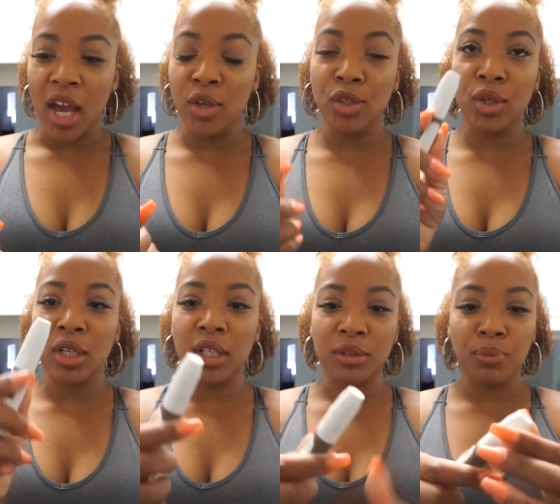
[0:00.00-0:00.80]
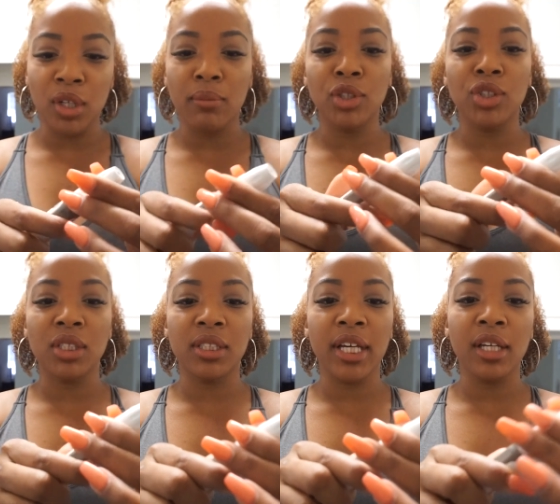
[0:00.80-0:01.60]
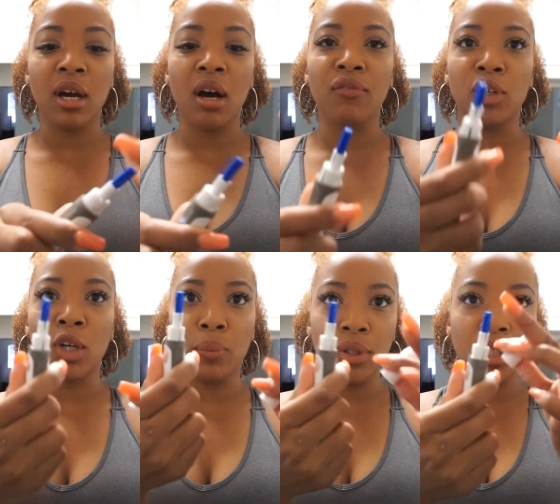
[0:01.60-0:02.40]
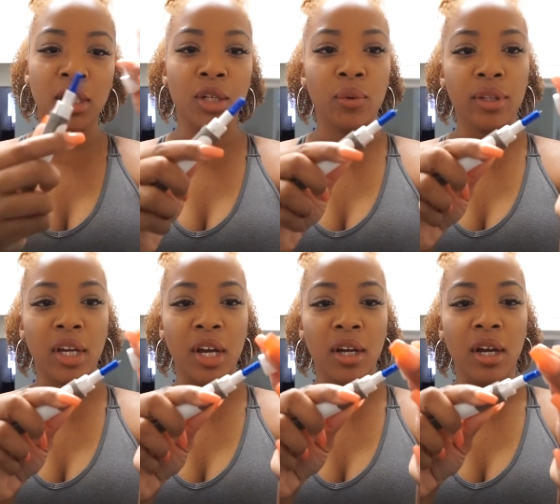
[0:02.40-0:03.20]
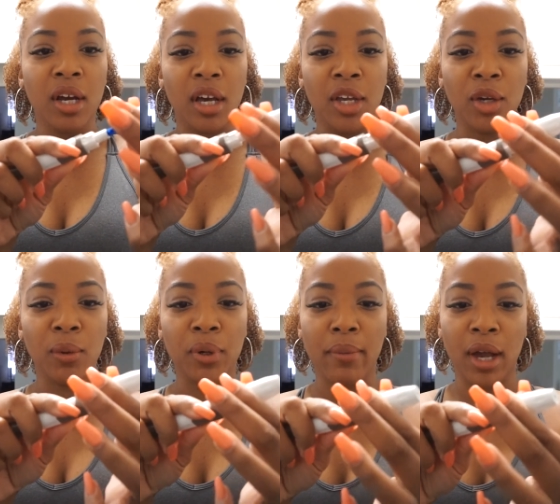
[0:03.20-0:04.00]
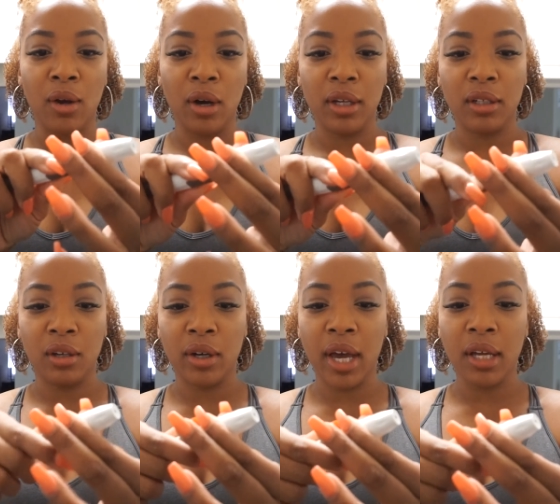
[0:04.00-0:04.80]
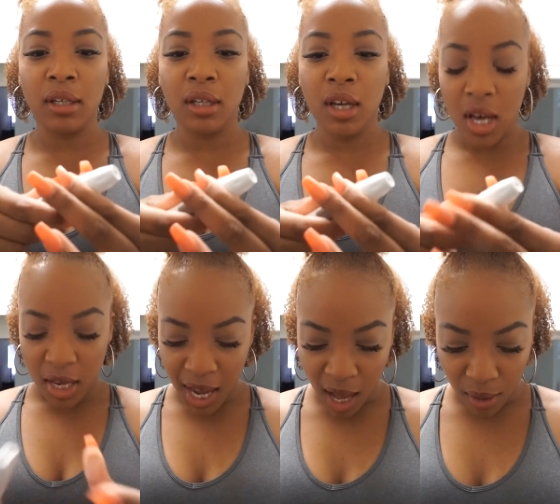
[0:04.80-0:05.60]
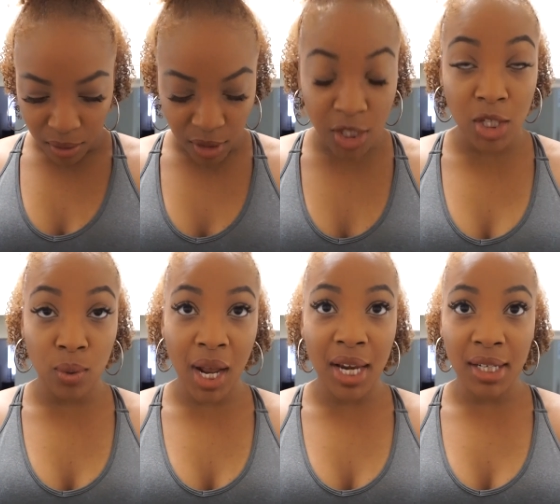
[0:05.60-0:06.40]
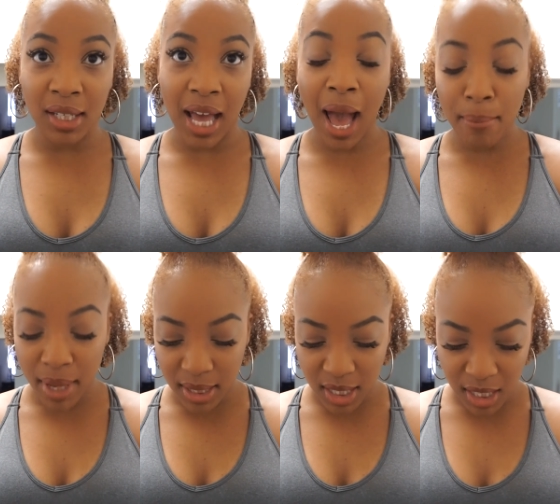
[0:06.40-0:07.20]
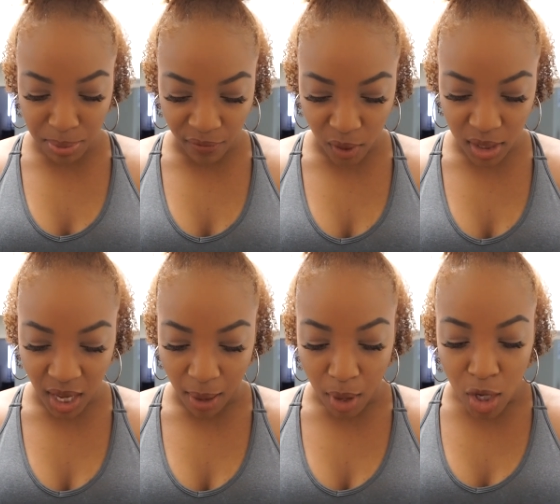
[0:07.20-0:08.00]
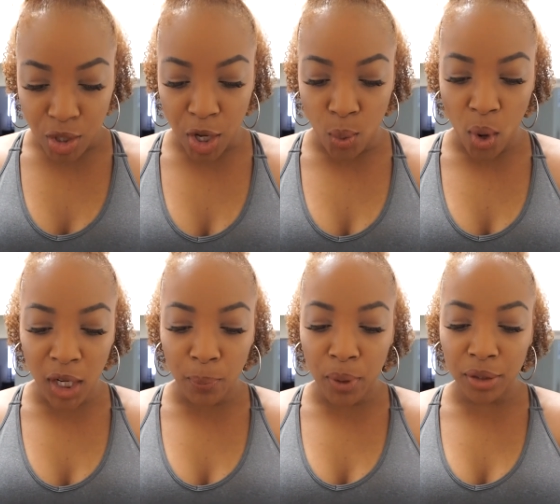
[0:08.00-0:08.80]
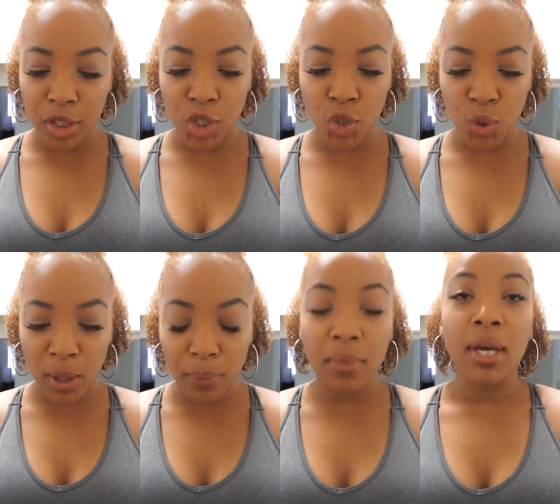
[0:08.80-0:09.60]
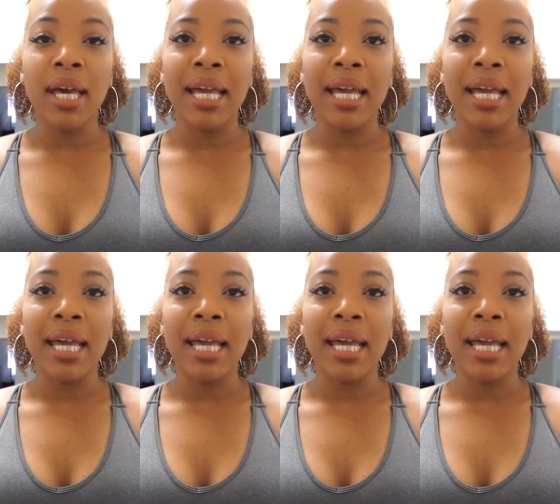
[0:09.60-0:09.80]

and you're just gonna you just take it off. You're gonna put the needle in there, and you're gonna put it back on. Okay, now this is what I messed this up the first time. So you want to put the strip